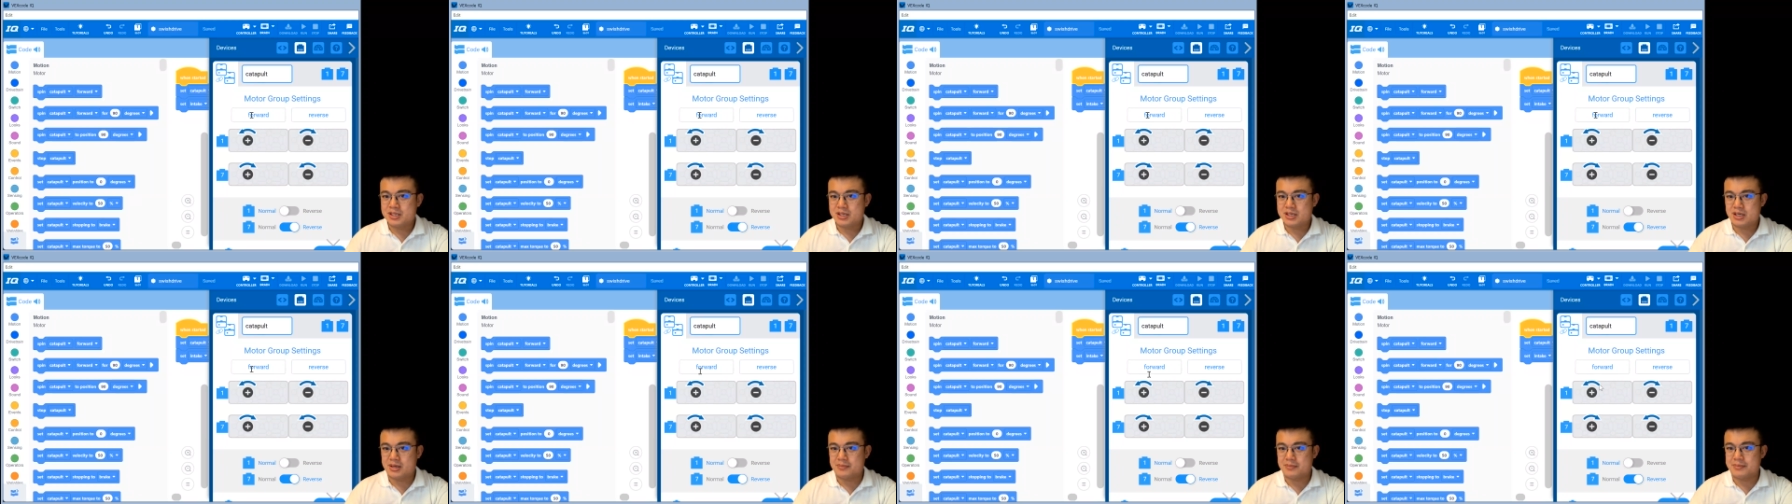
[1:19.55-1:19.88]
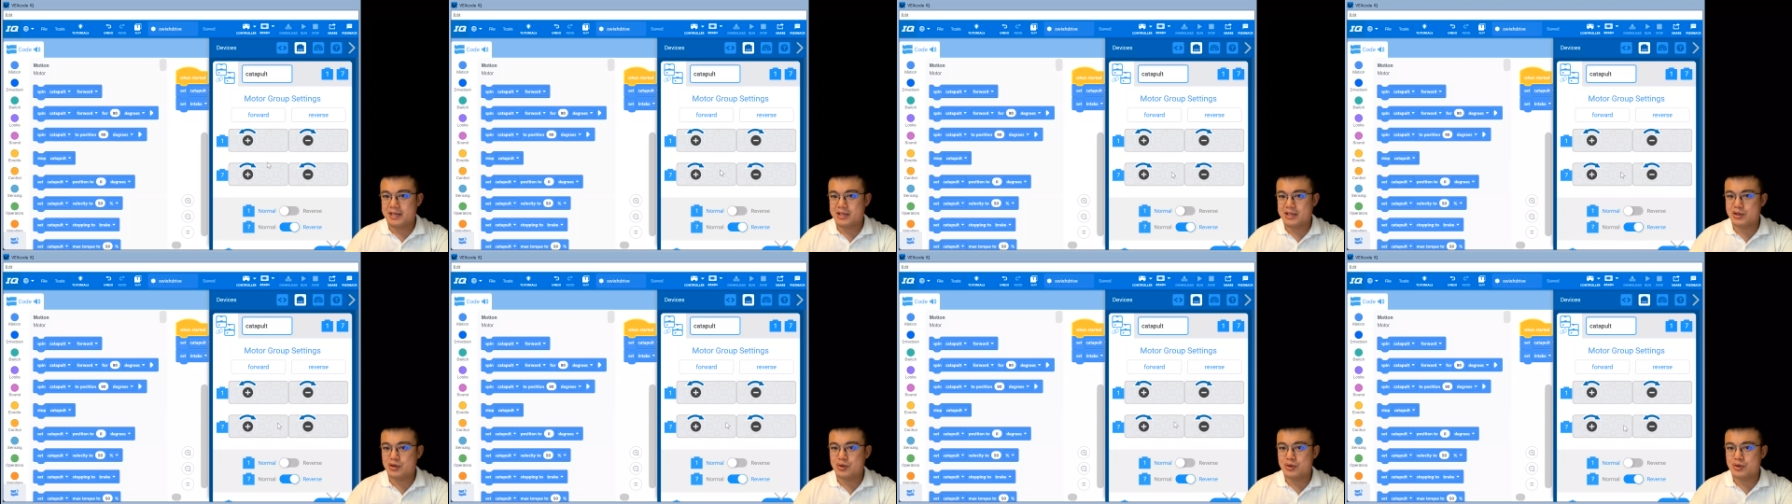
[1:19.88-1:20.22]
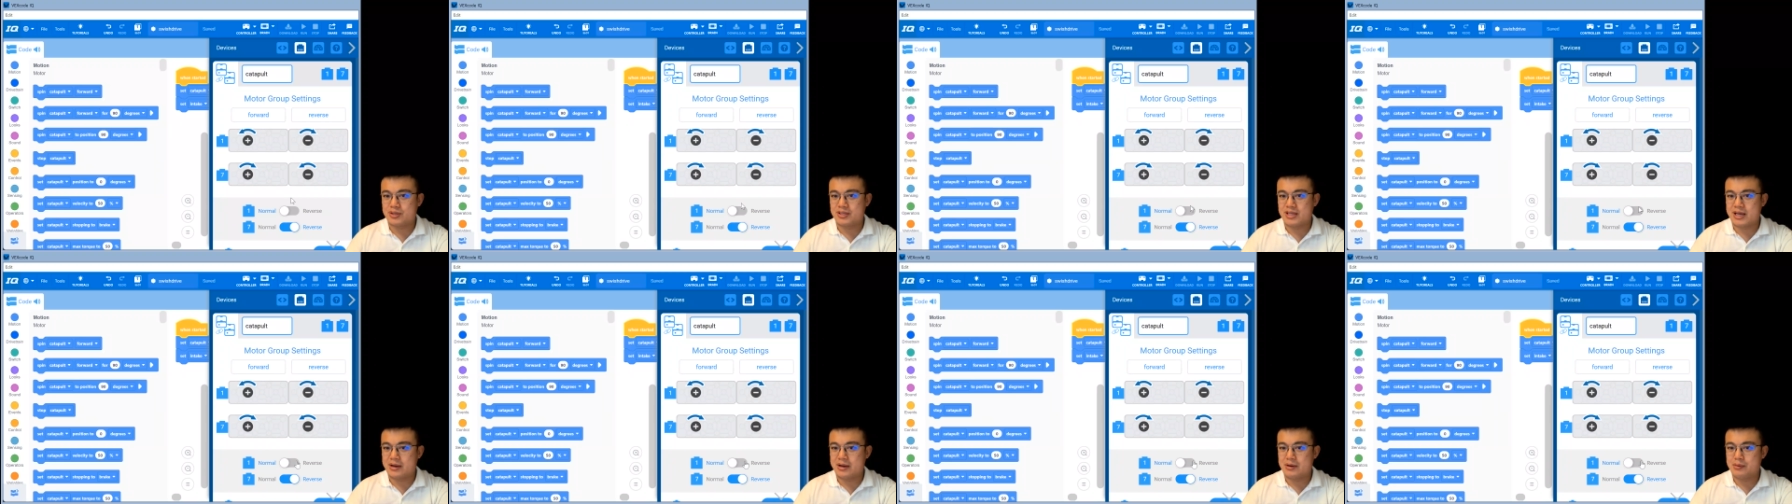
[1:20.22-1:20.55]
that'll make
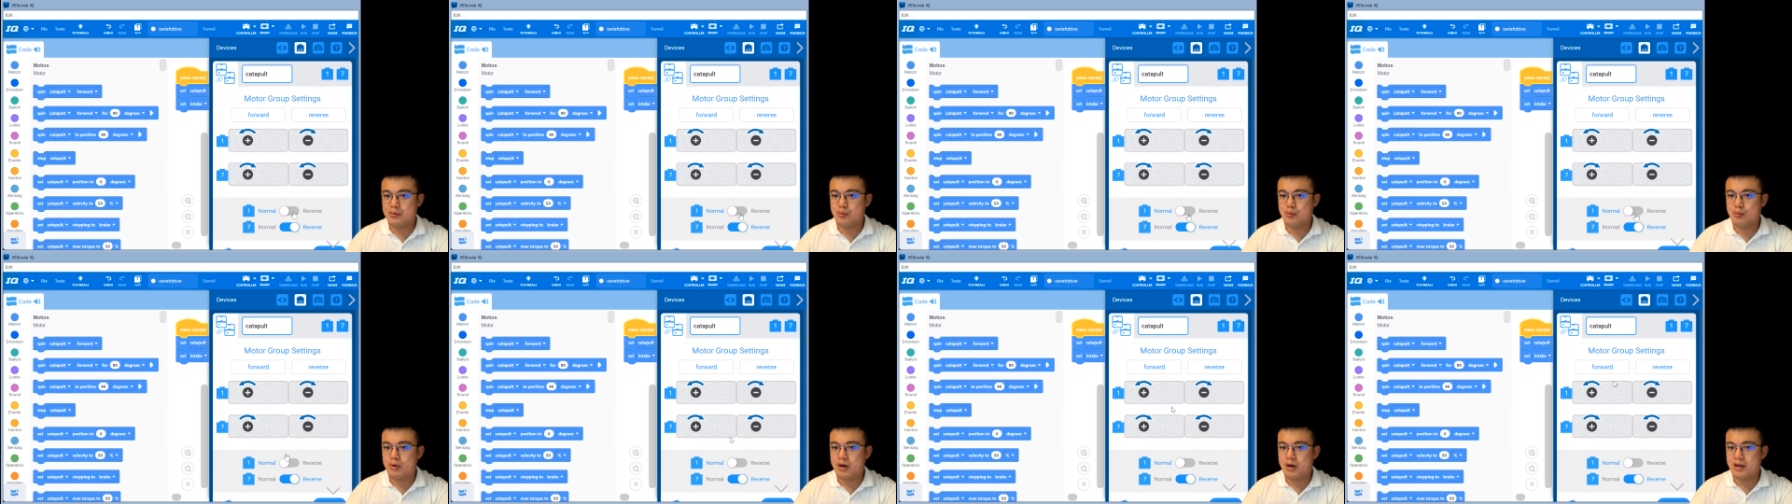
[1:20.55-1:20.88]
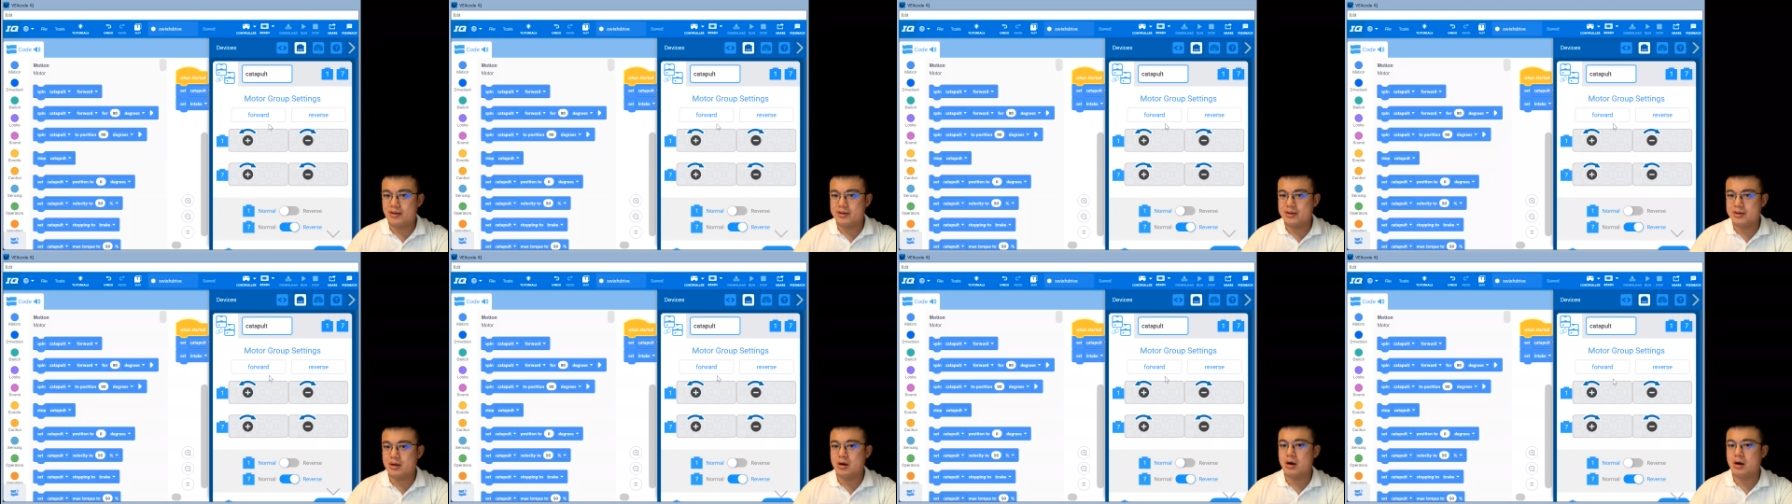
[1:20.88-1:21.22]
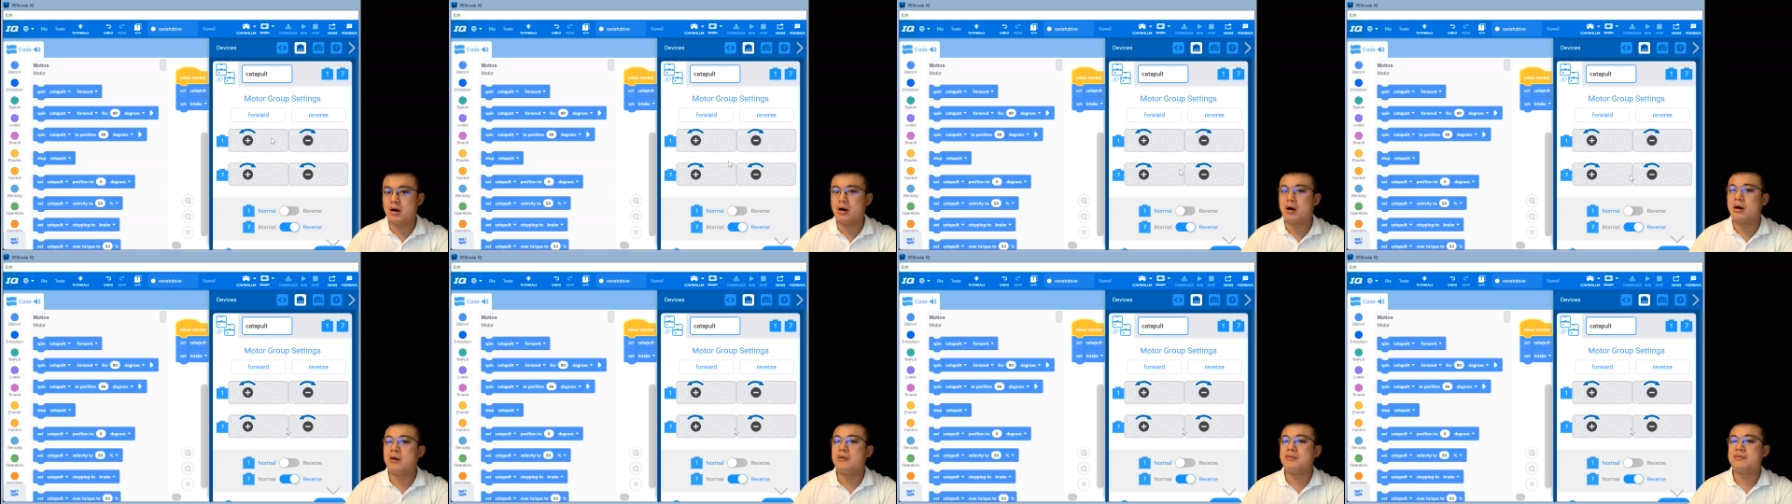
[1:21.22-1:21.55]
sure that one
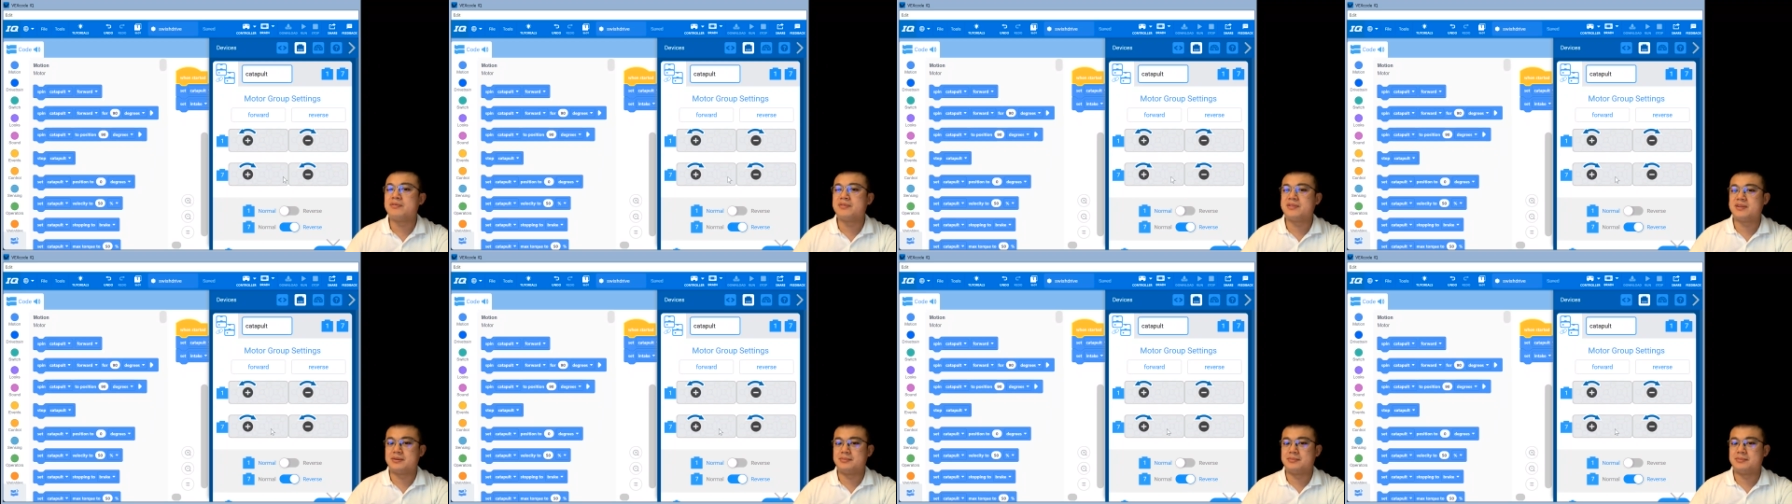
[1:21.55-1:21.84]
of